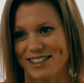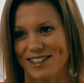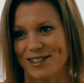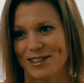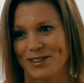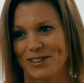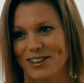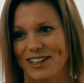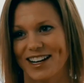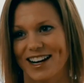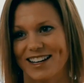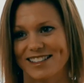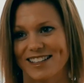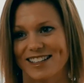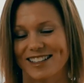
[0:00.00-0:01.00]
into it
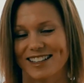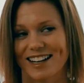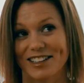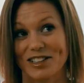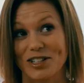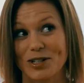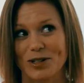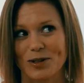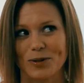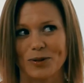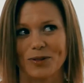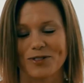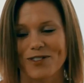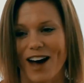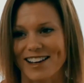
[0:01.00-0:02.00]
as a new
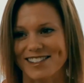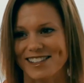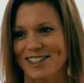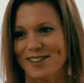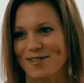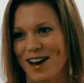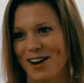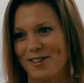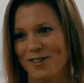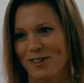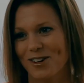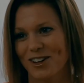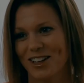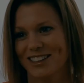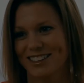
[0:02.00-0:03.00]
facet of that
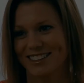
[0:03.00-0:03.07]
role.